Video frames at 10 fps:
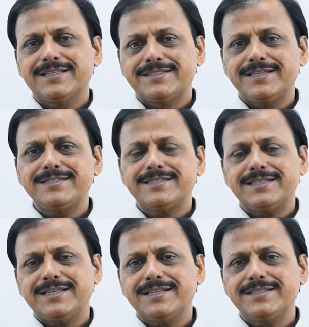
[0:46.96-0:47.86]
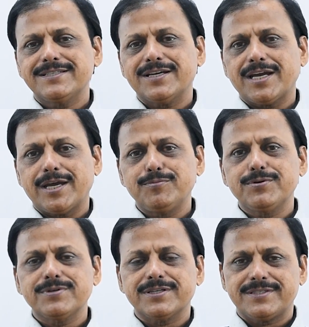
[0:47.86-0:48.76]
Since it is
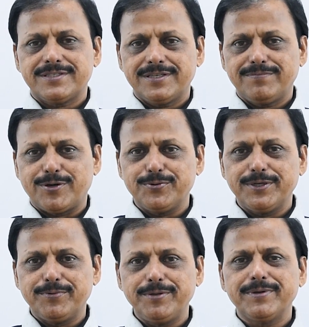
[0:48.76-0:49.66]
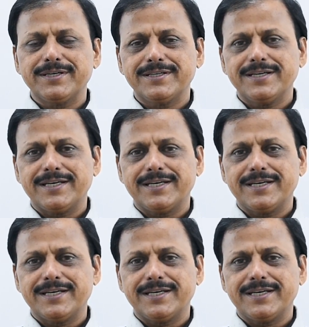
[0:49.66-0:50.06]
ubiquitous, found everywhere,